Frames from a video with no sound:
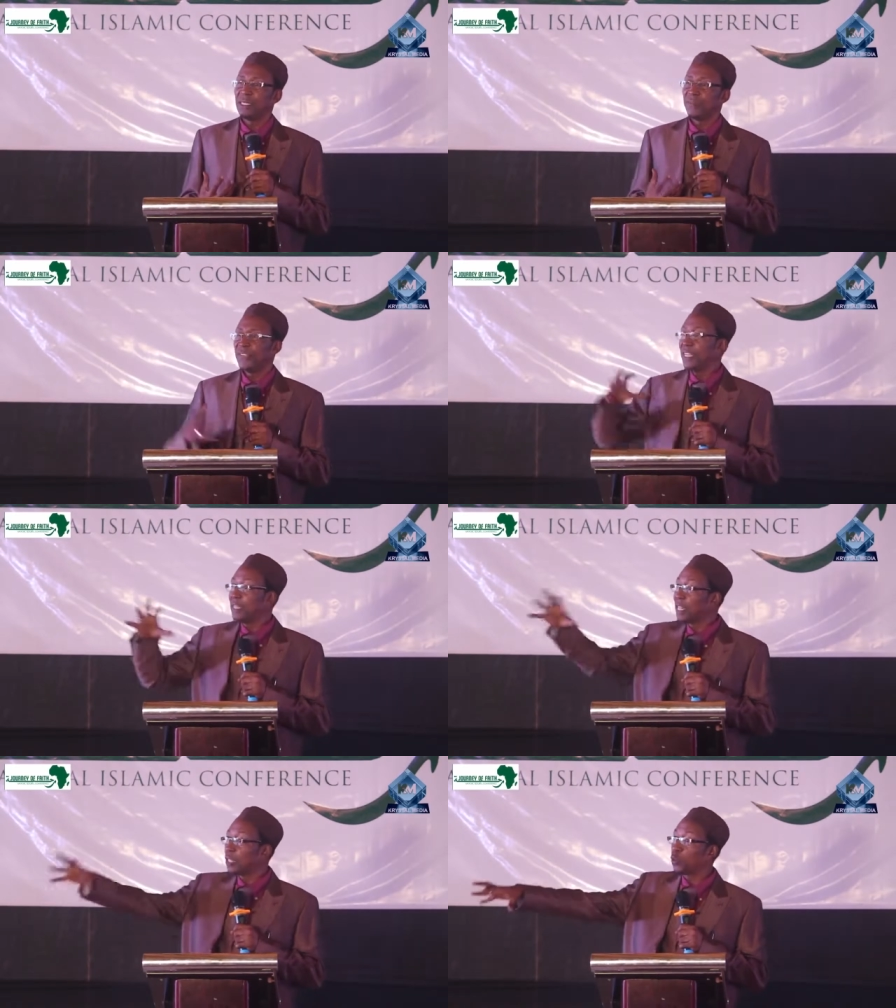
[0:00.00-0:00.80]
If
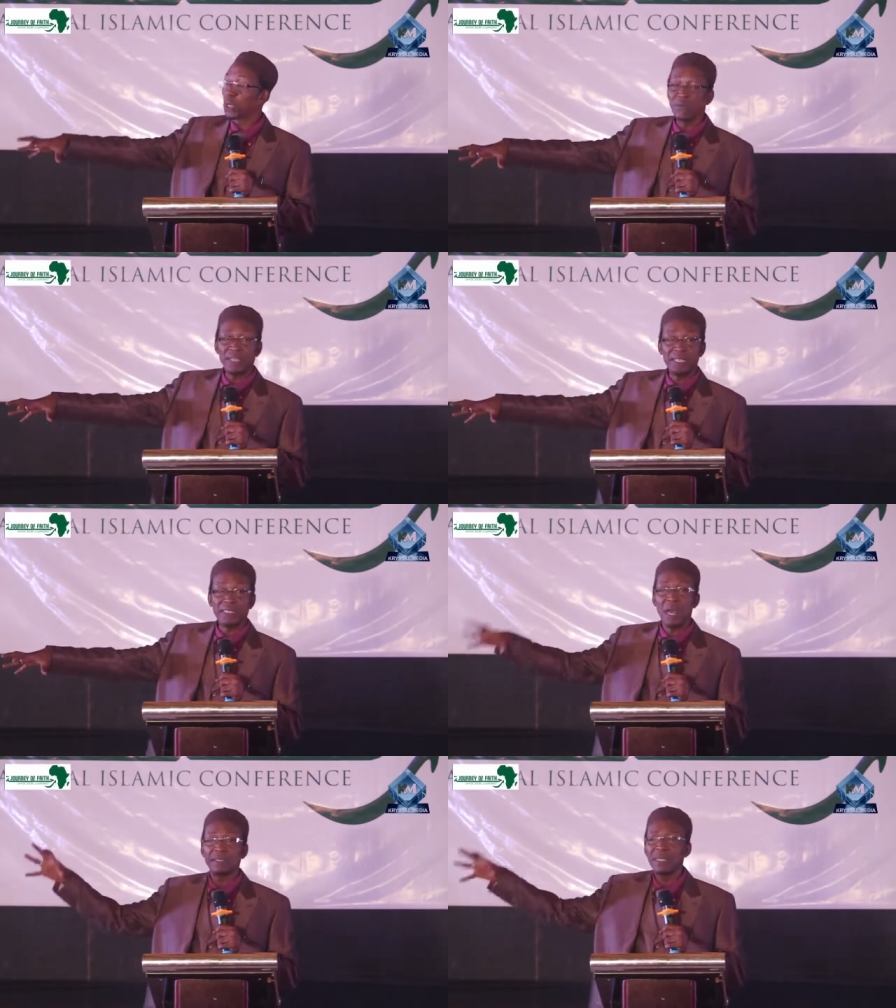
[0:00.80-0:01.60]
he does whatever he
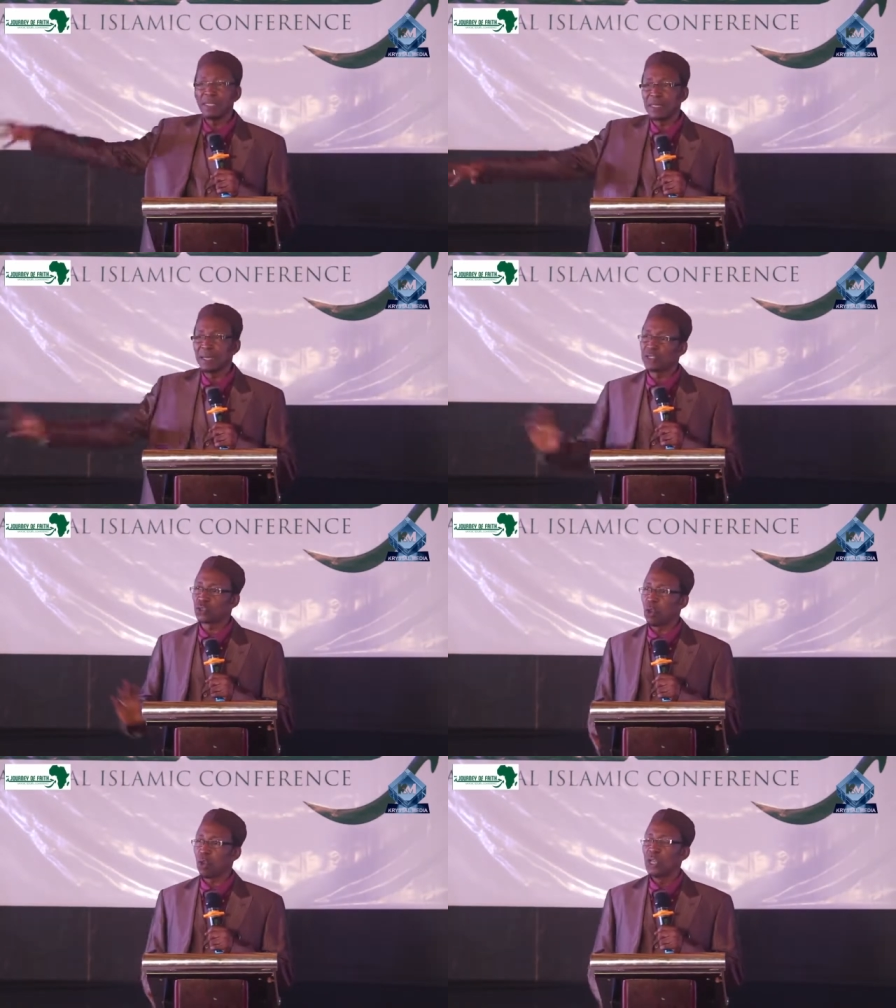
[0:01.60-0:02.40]
does, that
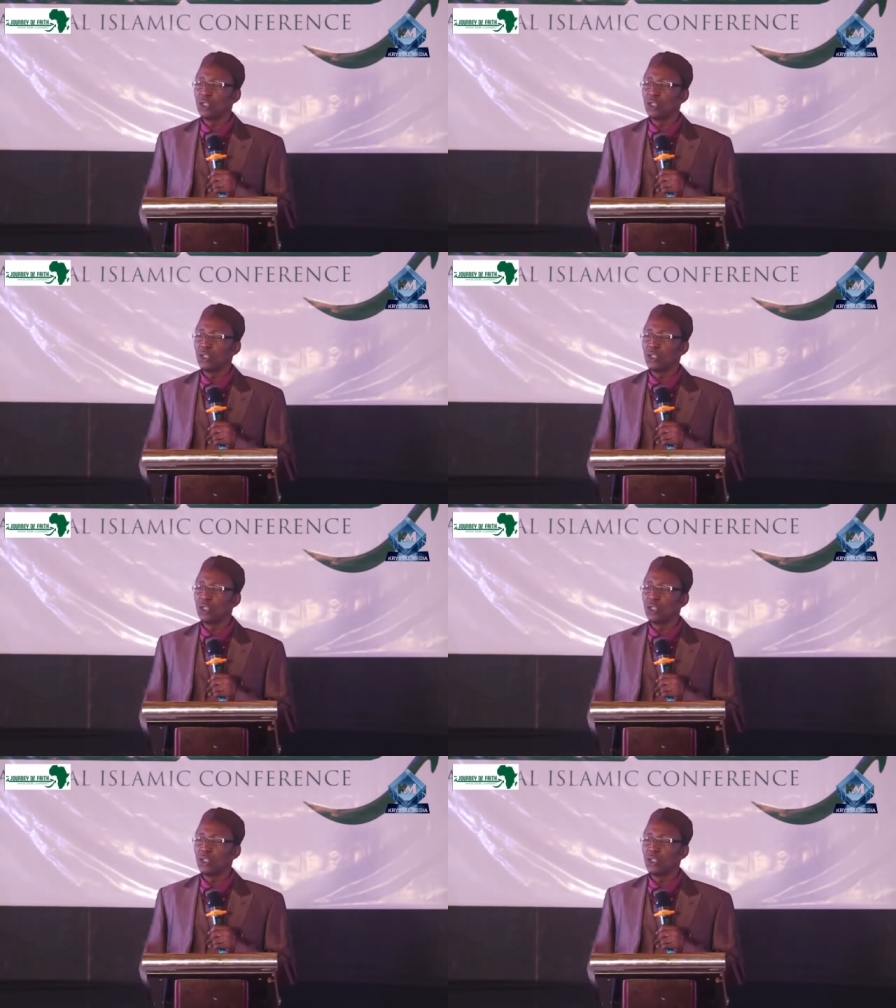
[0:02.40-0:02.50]
is wrong.